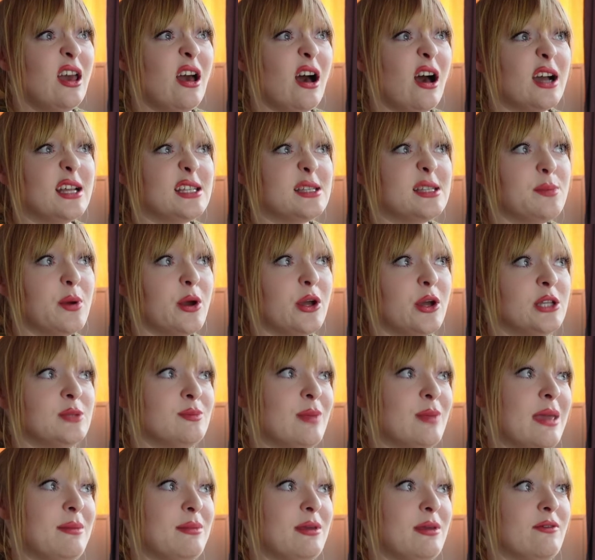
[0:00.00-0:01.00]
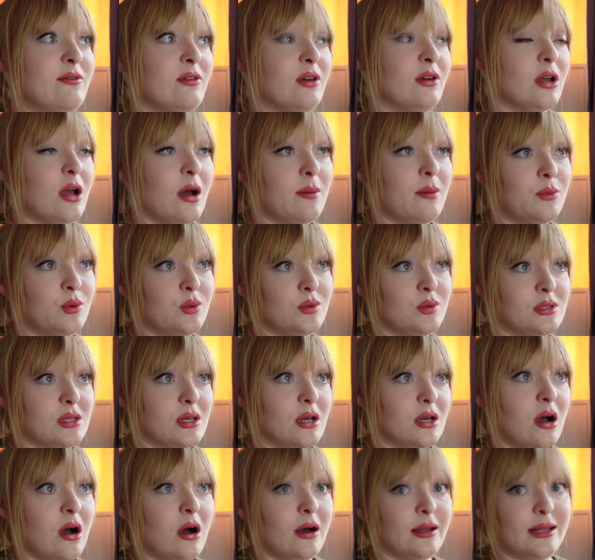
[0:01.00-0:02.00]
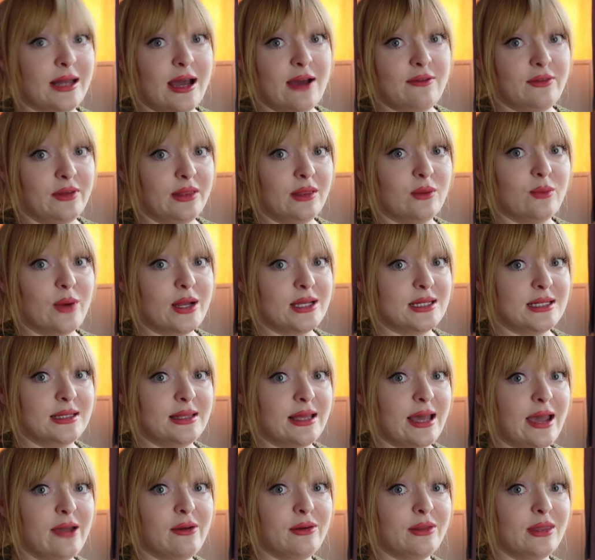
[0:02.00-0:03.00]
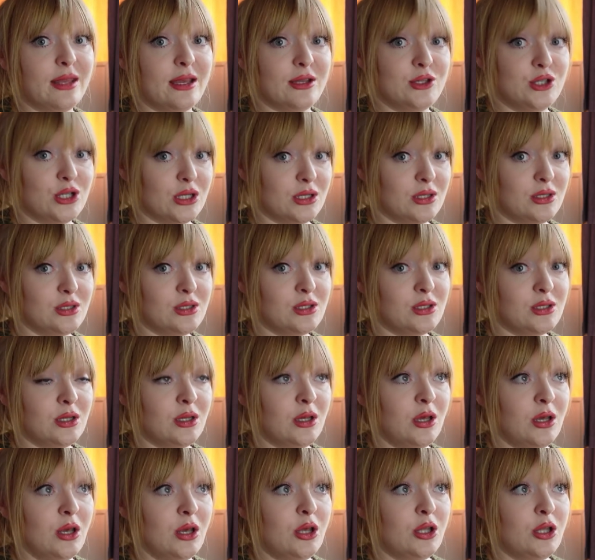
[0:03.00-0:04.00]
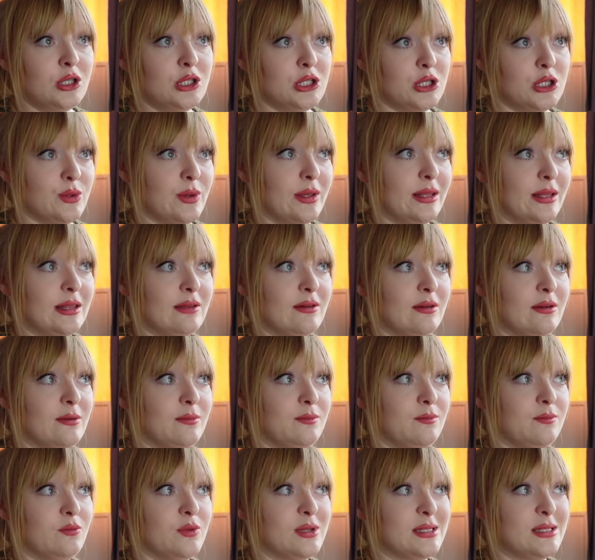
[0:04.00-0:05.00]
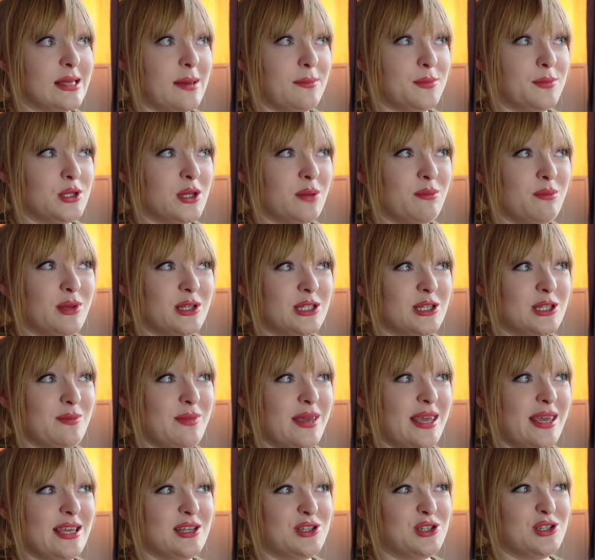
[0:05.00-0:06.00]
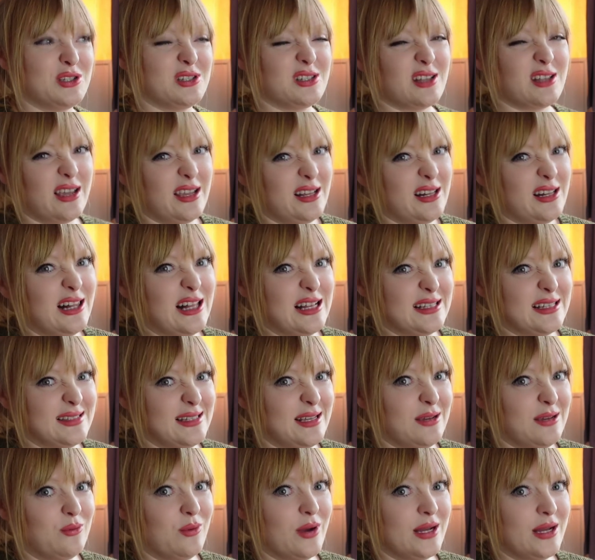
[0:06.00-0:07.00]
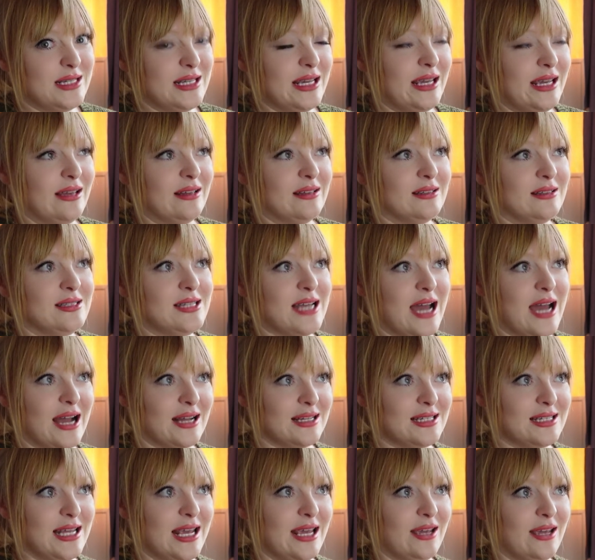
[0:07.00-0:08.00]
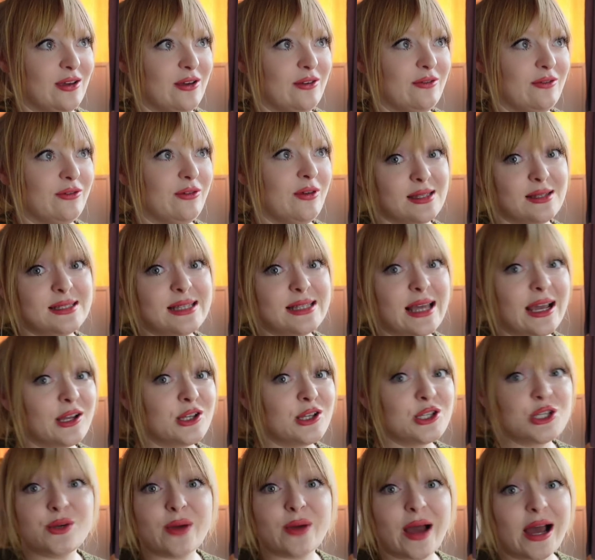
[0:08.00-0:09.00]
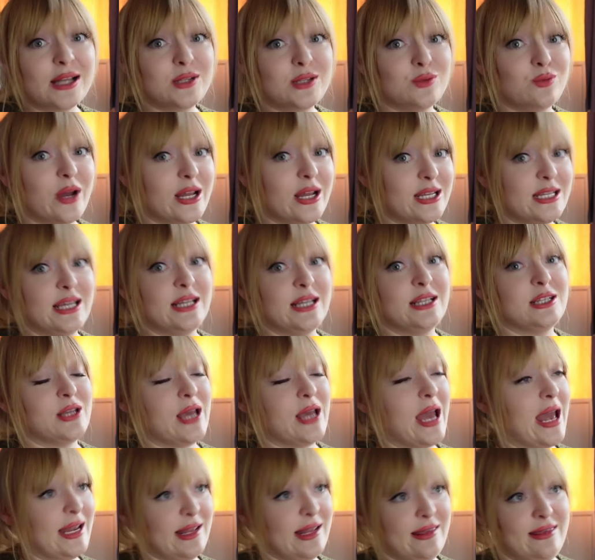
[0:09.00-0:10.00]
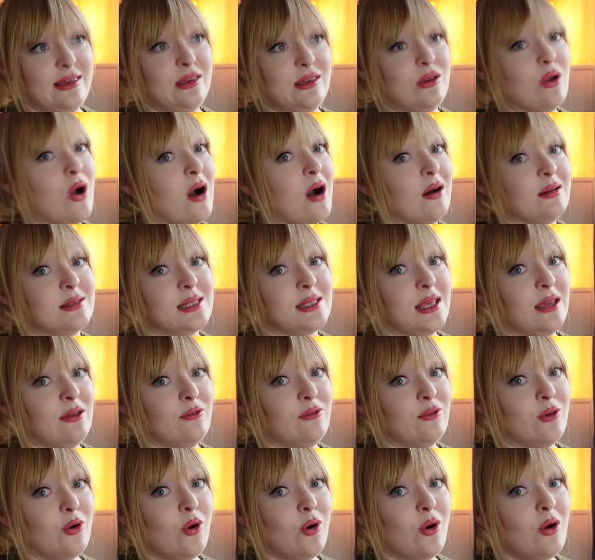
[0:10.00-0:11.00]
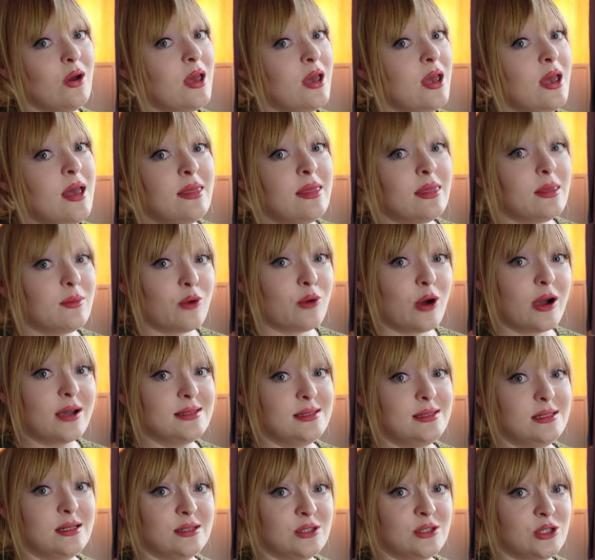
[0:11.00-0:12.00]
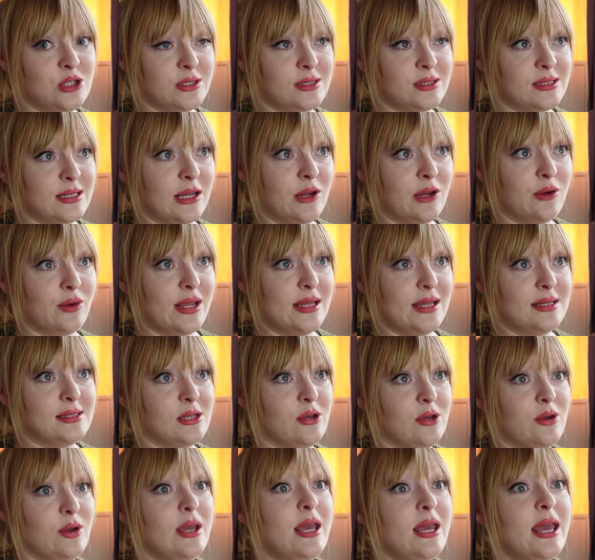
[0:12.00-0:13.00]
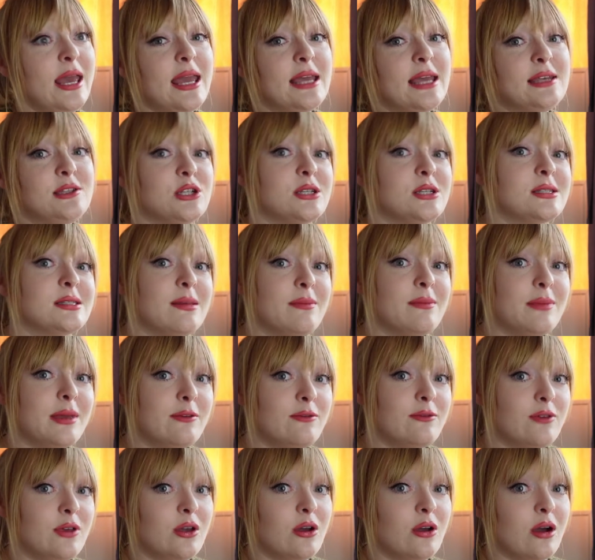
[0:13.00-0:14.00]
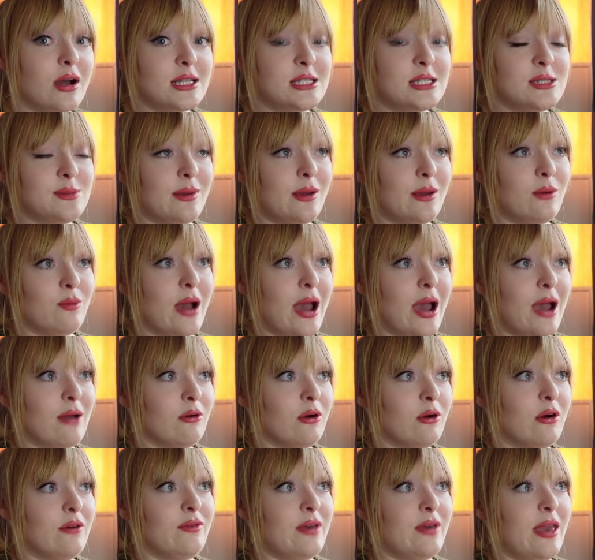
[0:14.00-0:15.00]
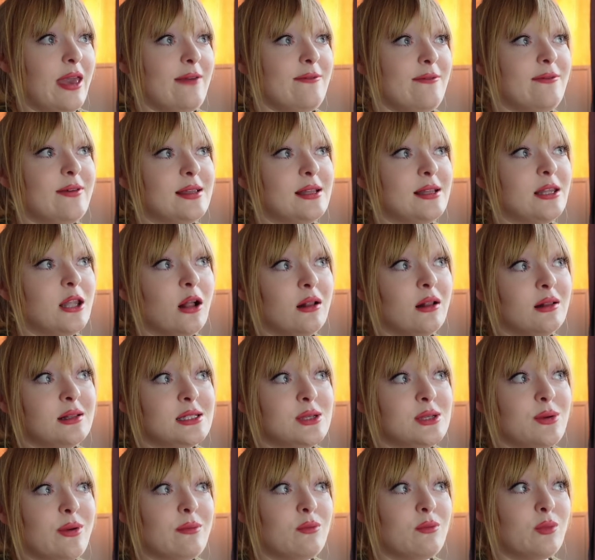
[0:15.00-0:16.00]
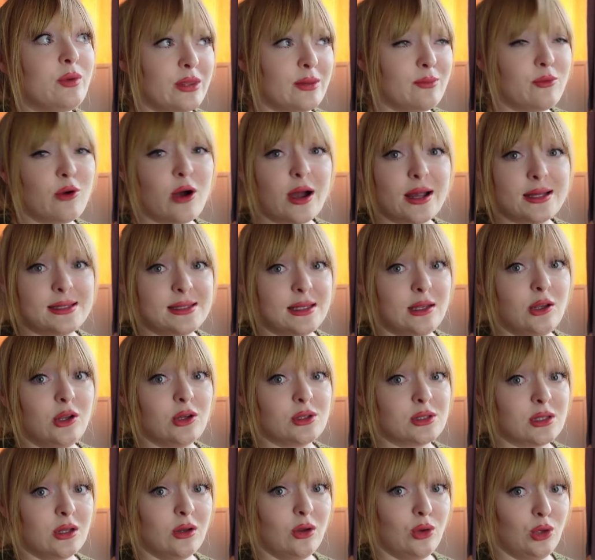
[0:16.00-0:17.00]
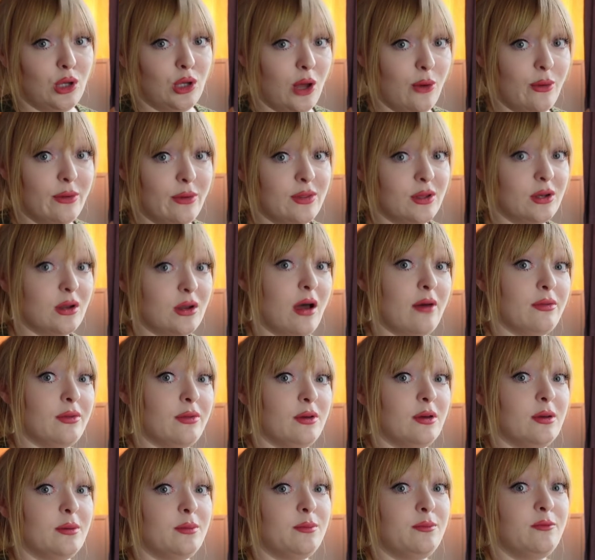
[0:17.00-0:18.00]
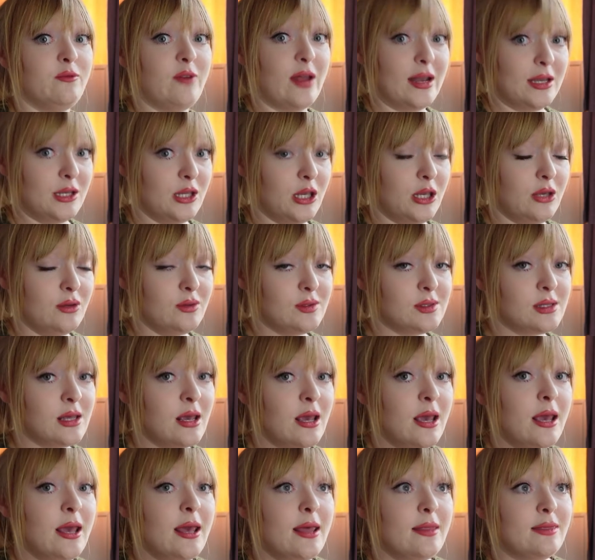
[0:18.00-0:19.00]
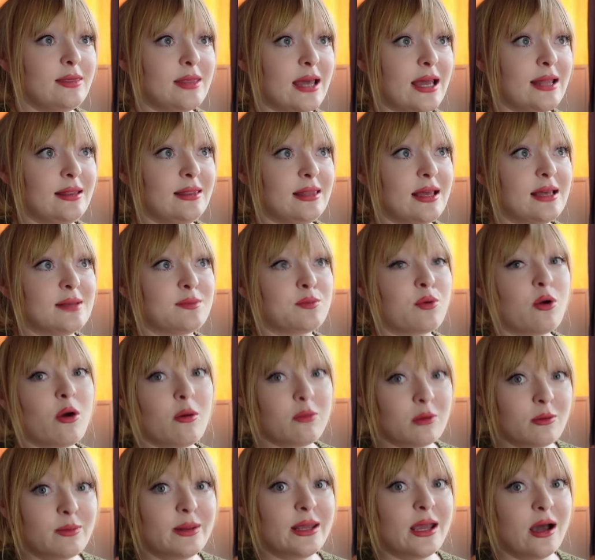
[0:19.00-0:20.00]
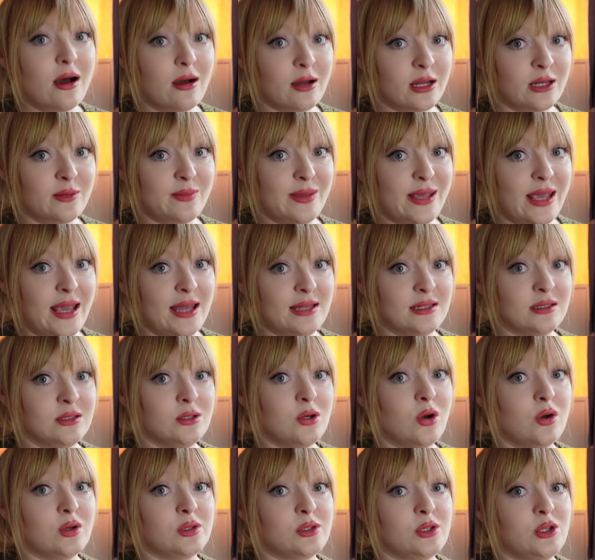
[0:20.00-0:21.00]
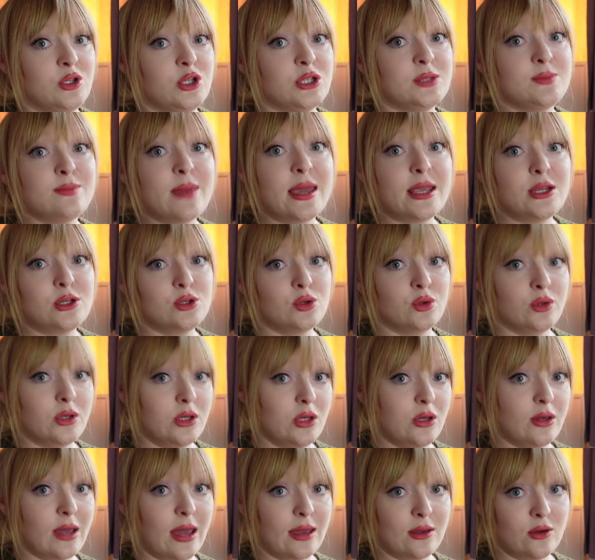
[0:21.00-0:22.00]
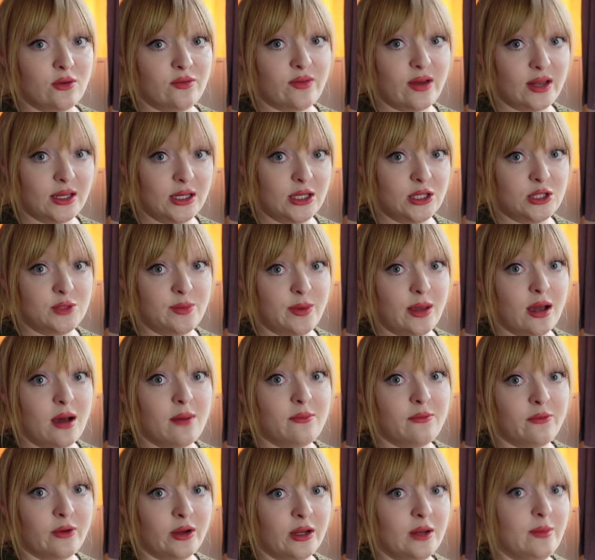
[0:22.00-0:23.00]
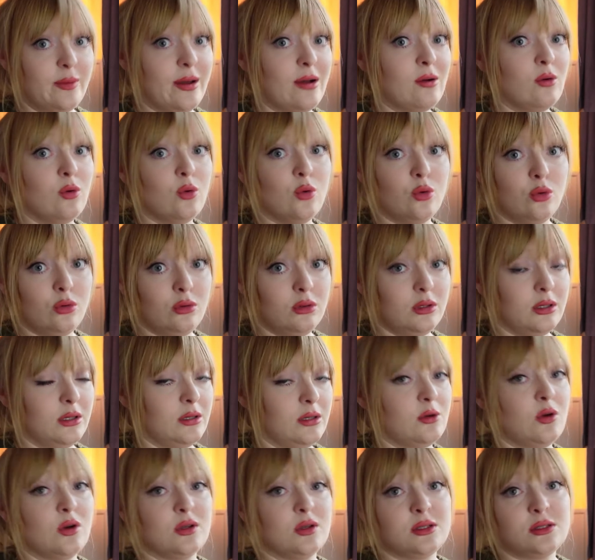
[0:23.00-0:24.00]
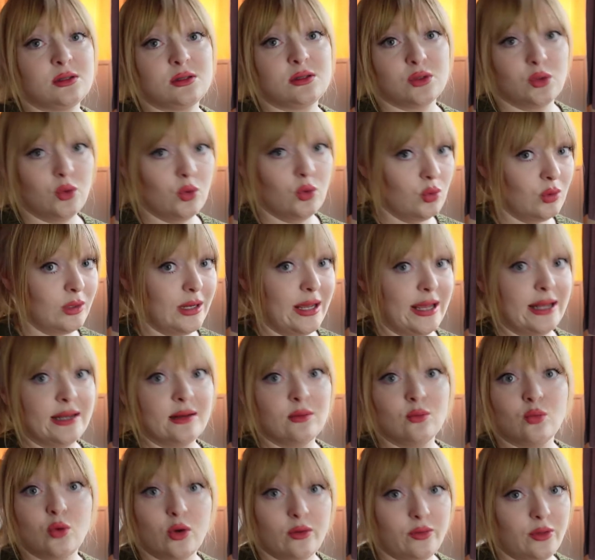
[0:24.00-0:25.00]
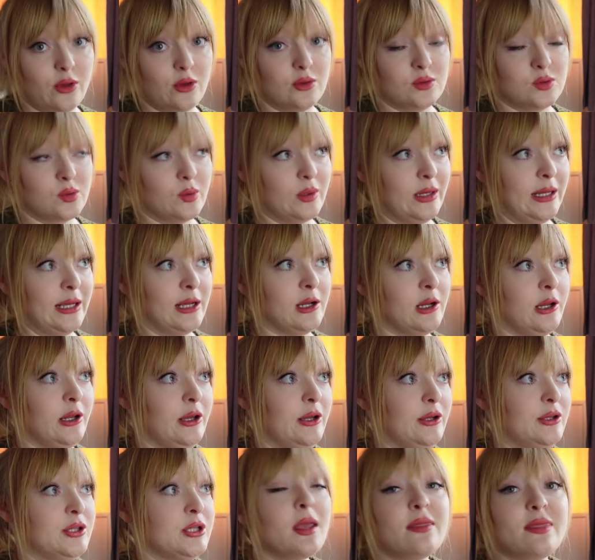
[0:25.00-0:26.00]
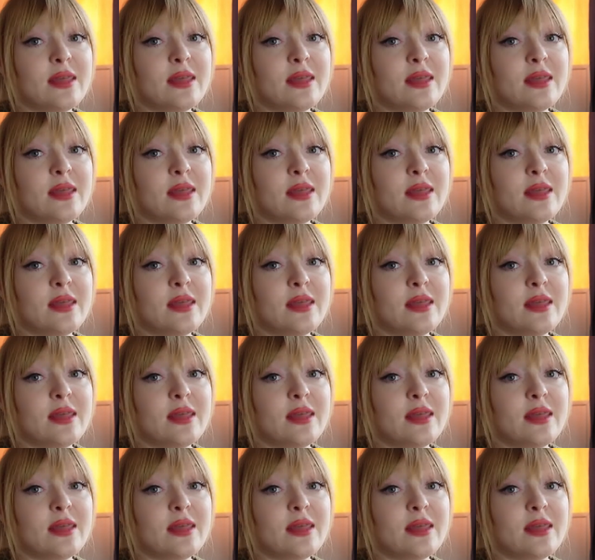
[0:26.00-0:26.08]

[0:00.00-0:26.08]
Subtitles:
I suppose maybe for couples that aren't having the wedding there and they're just doing the reception, but to me it's just like classic wedding tactic of the second you add wedding to anything you're asking for, the price does just increase. So it's just something for you guys to be aware of. If it lulls you in with a price that looks a lot lower than other venues, then there probably are going to be hidden costs. So just make sure that you get your venue to be upfront about all the costs all in and what those will include.